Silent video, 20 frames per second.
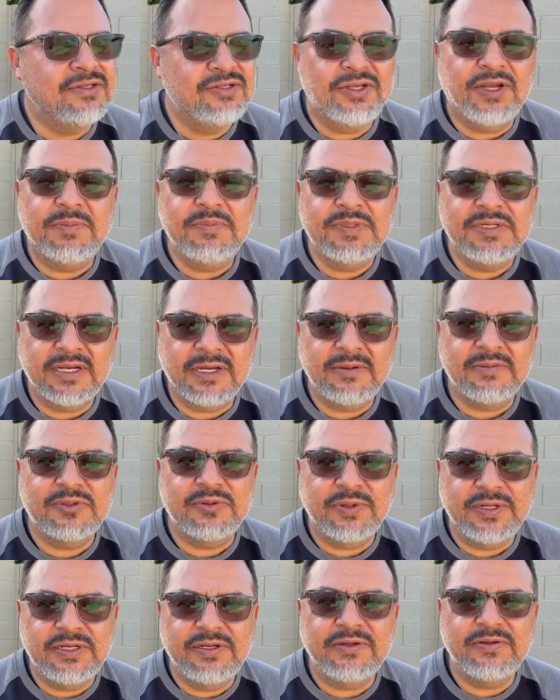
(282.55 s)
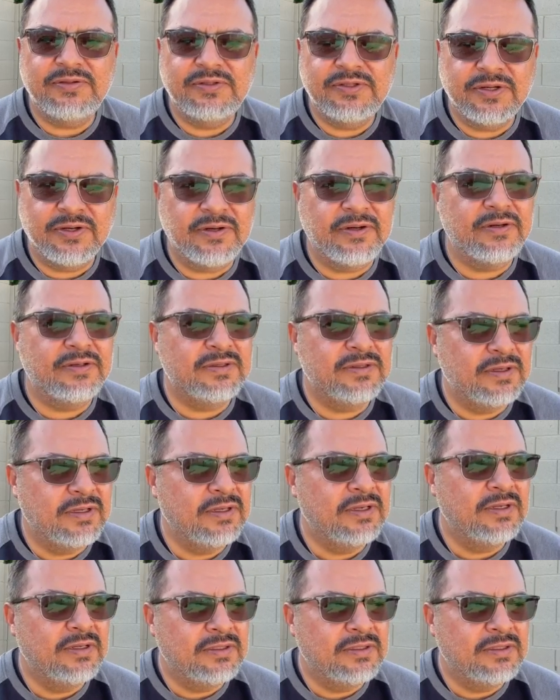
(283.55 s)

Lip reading: sometimes we do turn